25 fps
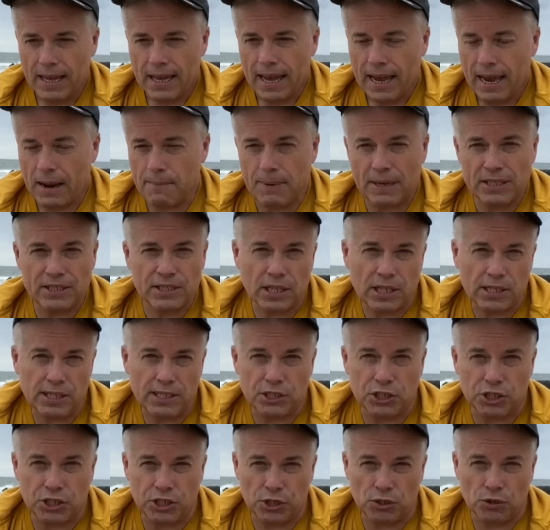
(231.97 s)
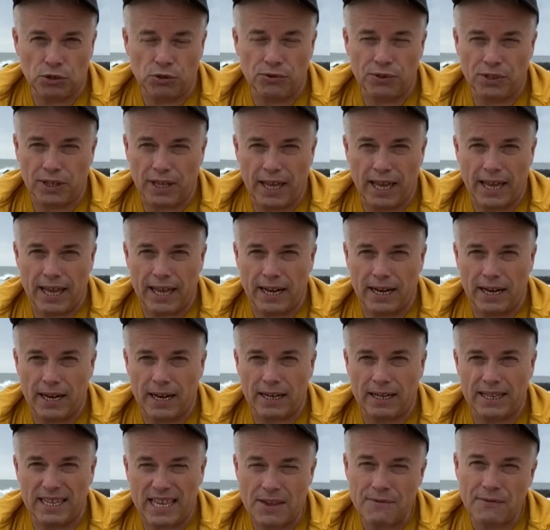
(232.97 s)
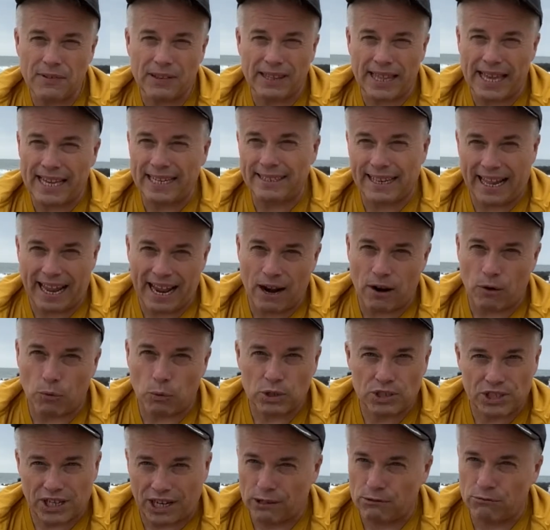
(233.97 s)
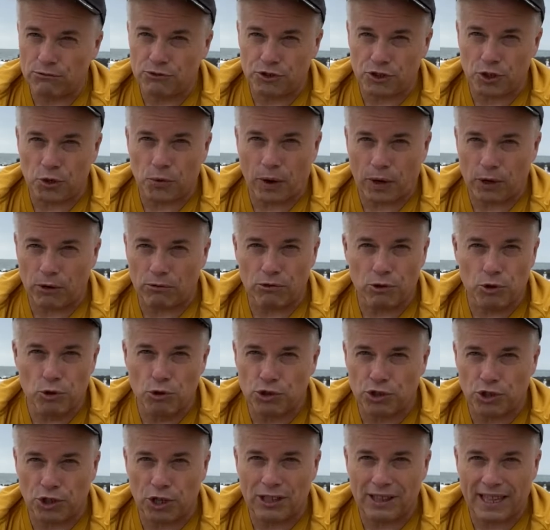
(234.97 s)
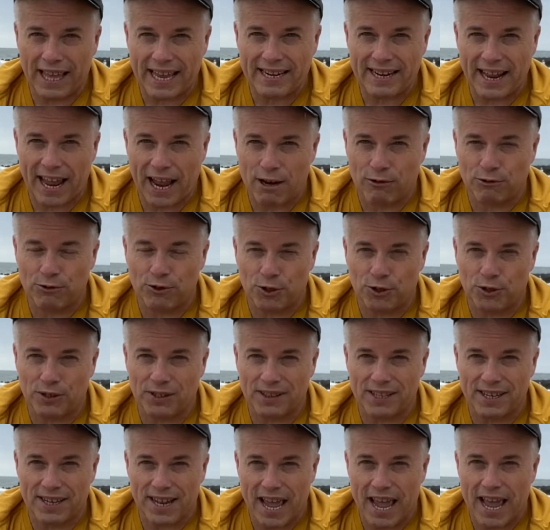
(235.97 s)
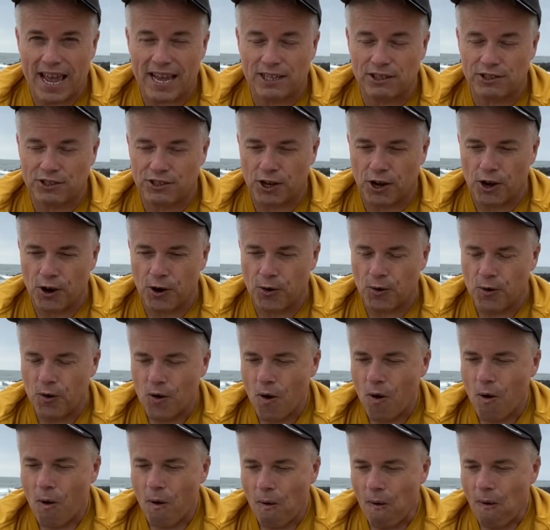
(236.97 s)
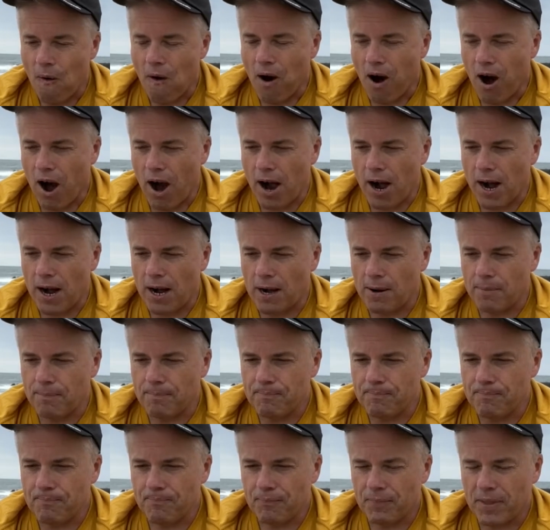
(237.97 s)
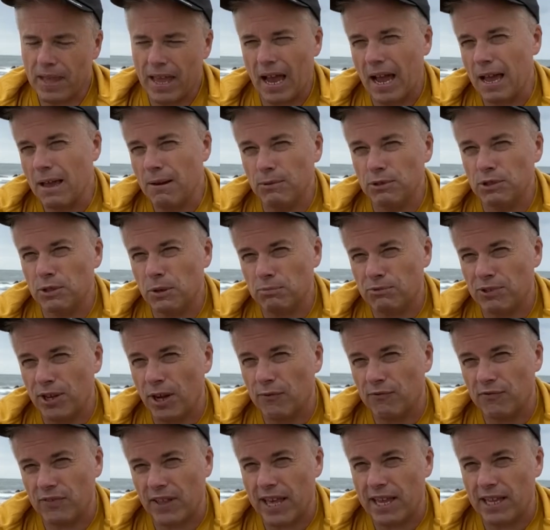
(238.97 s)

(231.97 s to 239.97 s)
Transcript: and basically chilled and uh, even laid down, which I don't do. I don't usually lay down during the day. So, um, yeah, it was a tough day